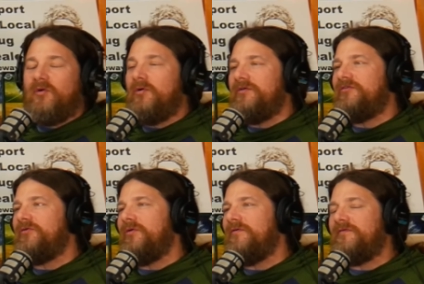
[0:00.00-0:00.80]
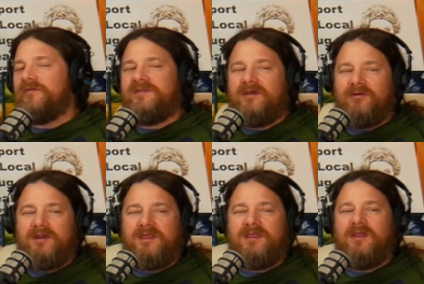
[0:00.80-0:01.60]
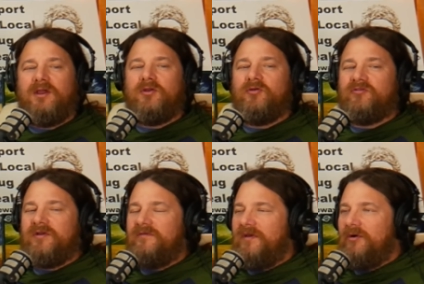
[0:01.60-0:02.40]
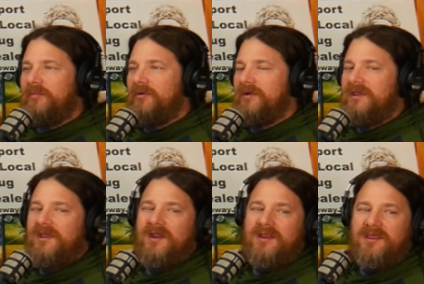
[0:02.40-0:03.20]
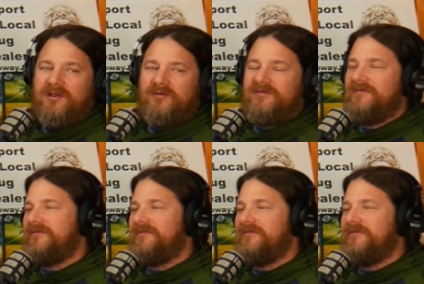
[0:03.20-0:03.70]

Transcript: in soil fertility, nutrient availability, and ecosystem